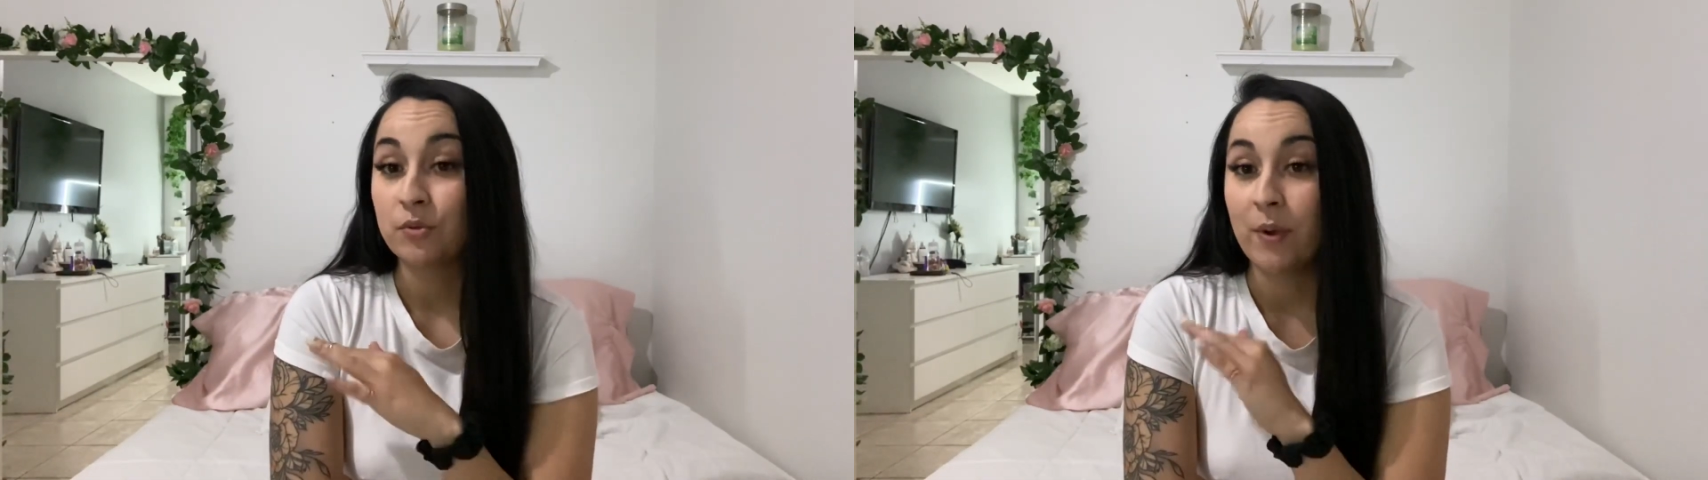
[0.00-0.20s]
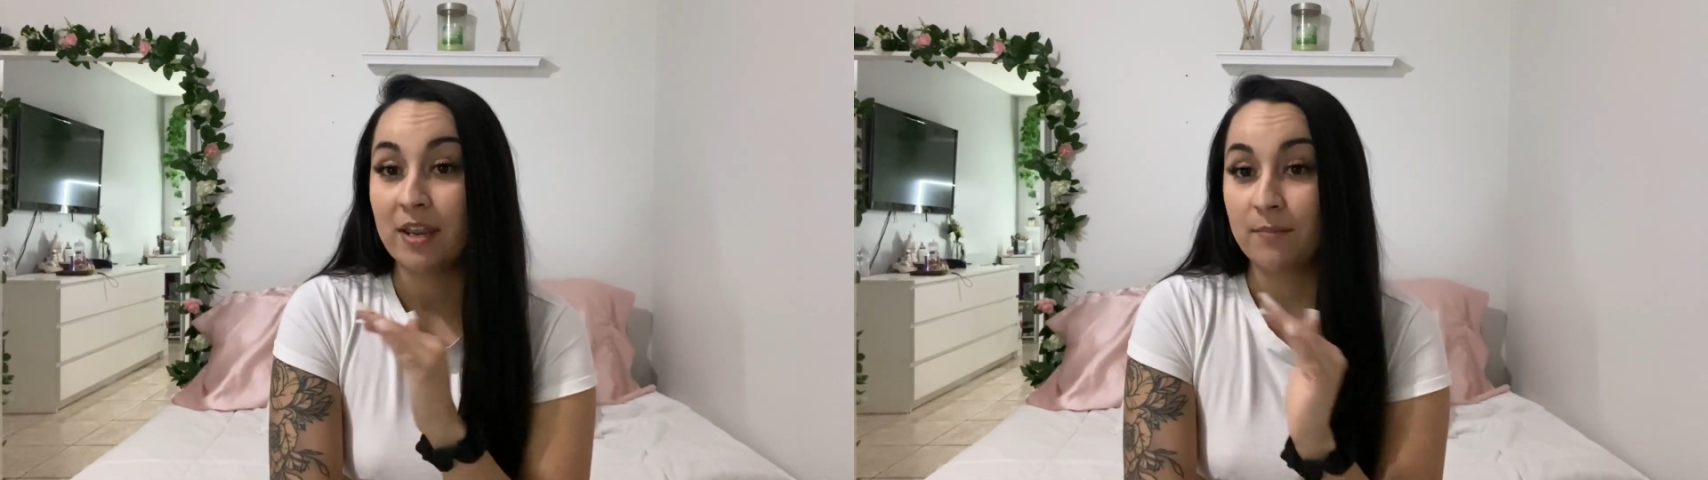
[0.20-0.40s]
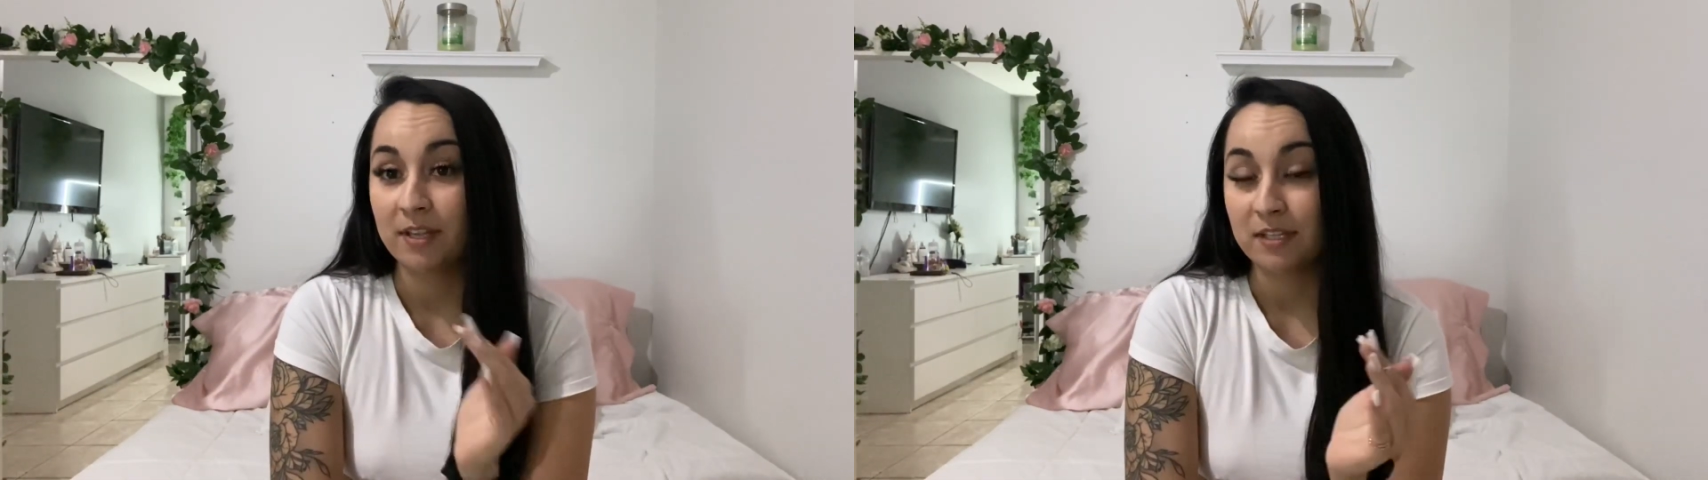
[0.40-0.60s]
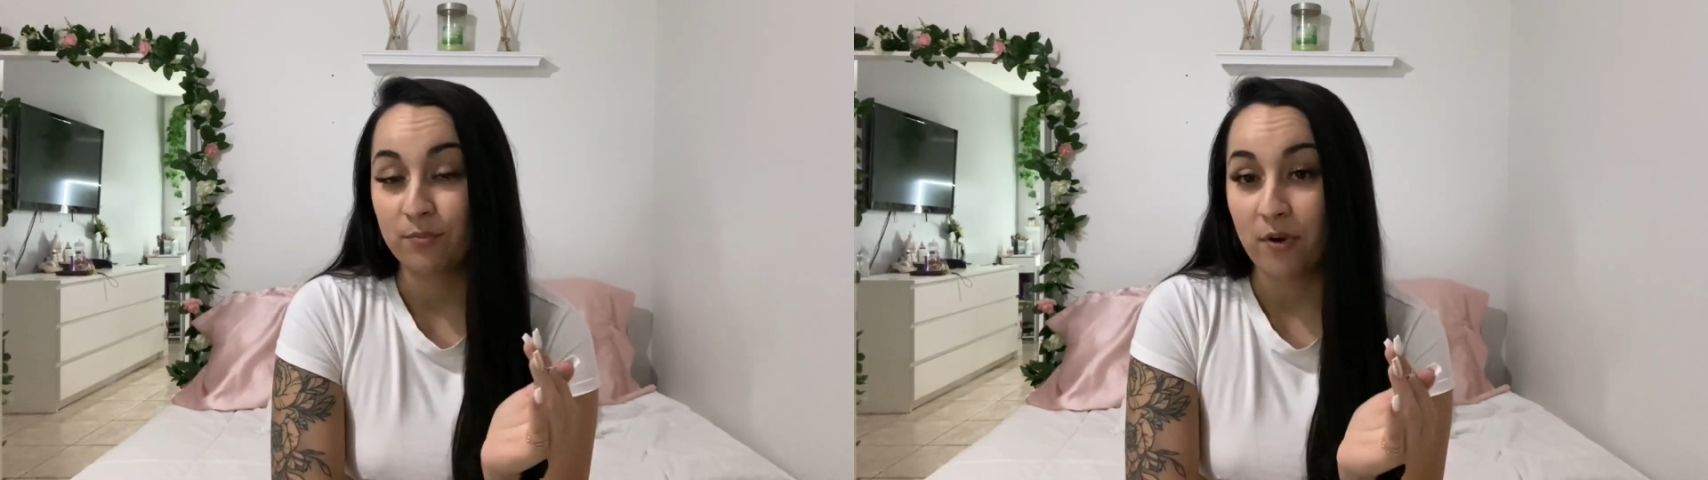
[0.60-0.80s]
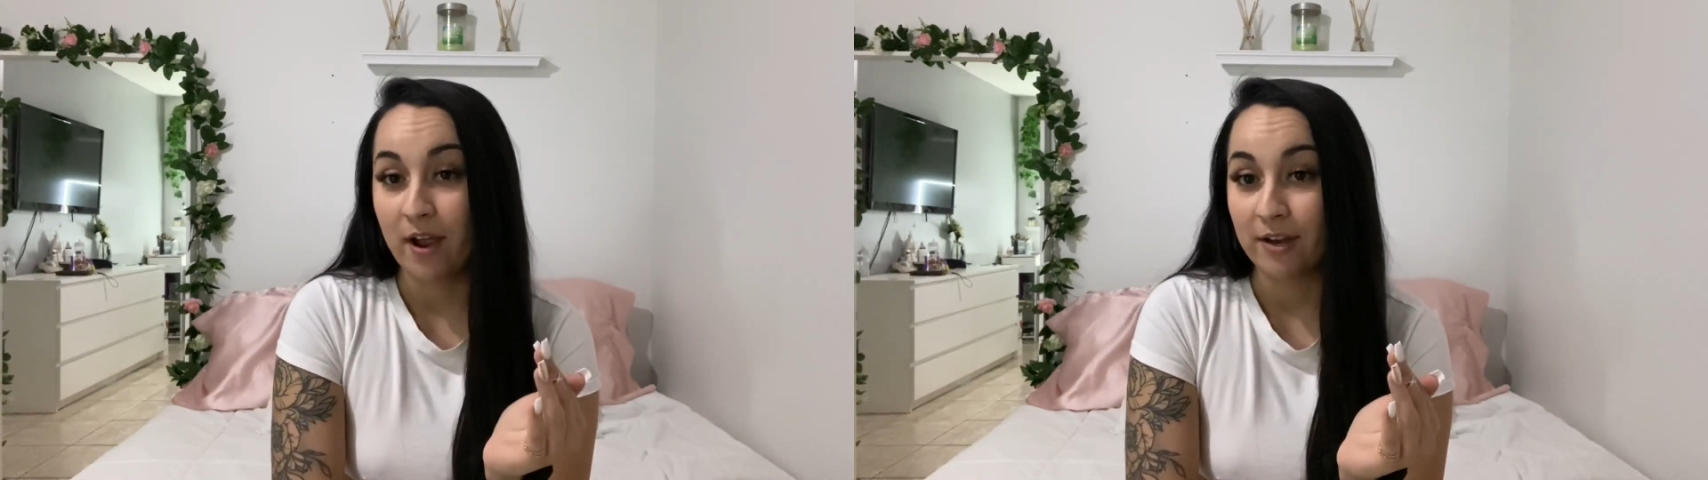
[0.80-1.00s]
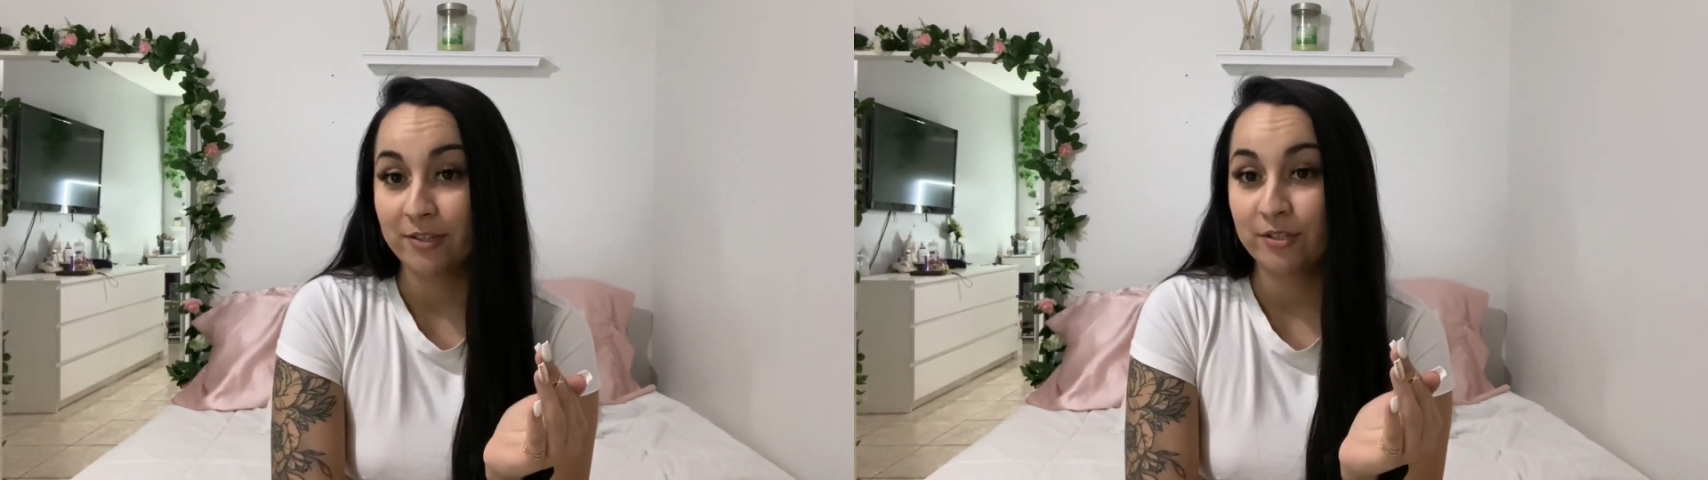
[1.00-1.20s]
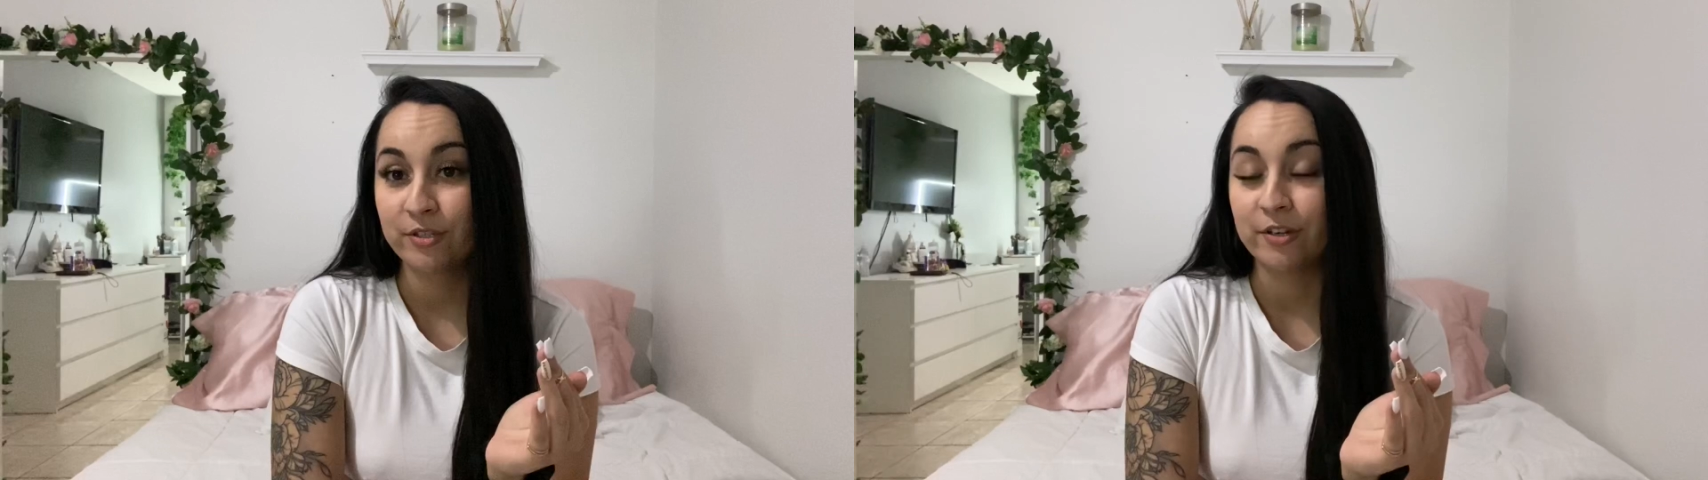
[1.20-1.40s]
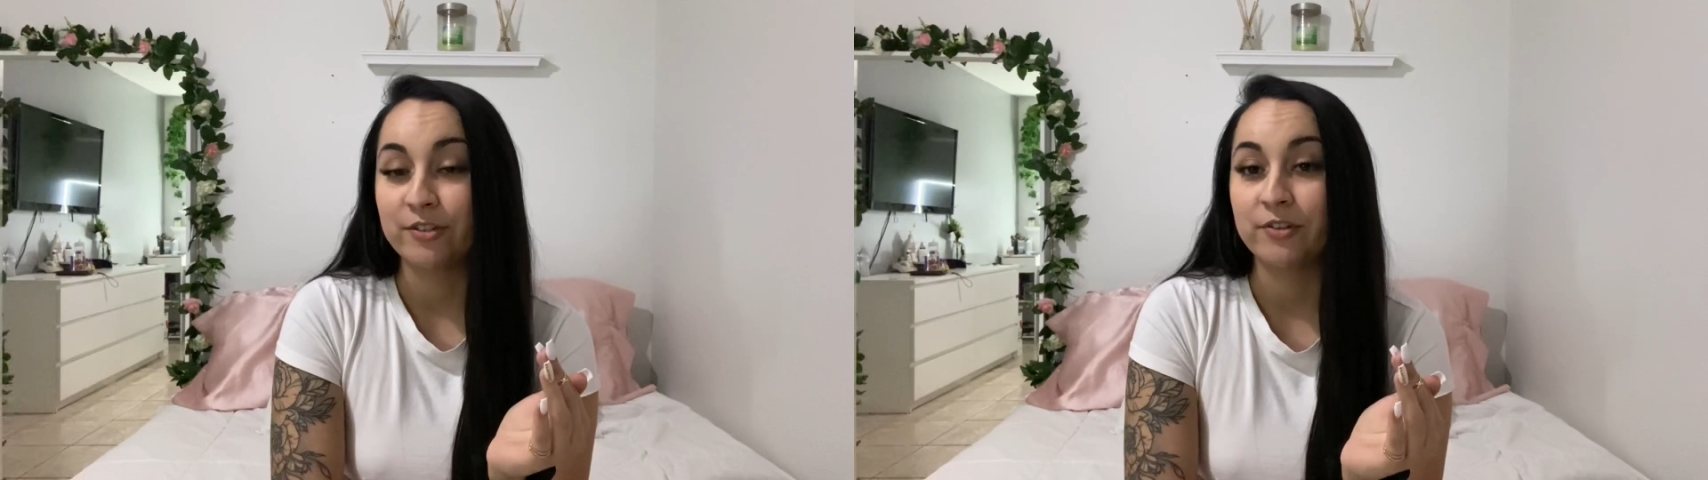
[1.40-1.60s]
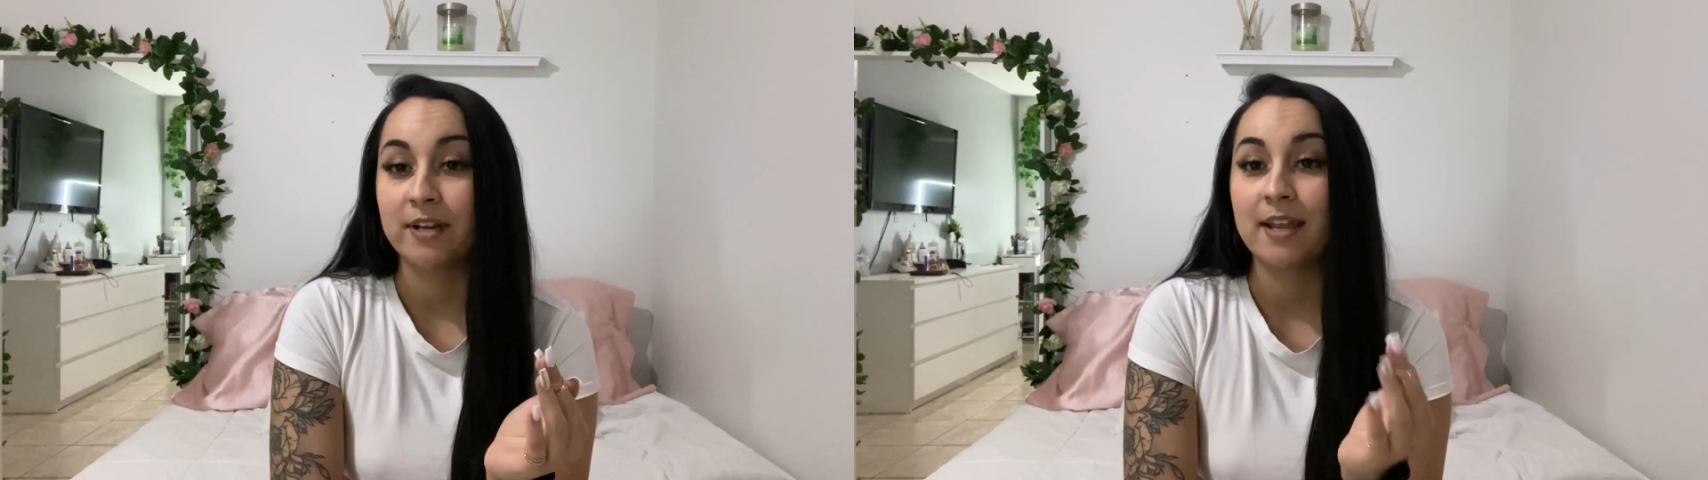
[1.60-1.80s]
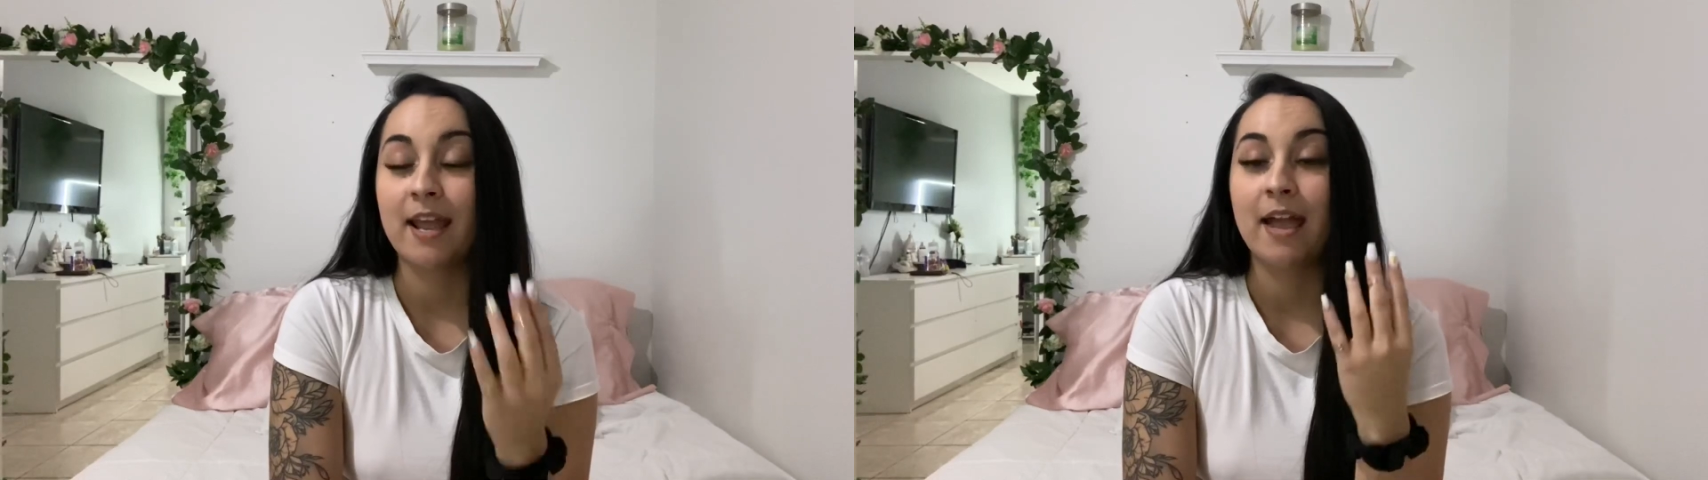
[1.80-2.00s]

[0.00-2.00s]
20 minutes prior to surgery,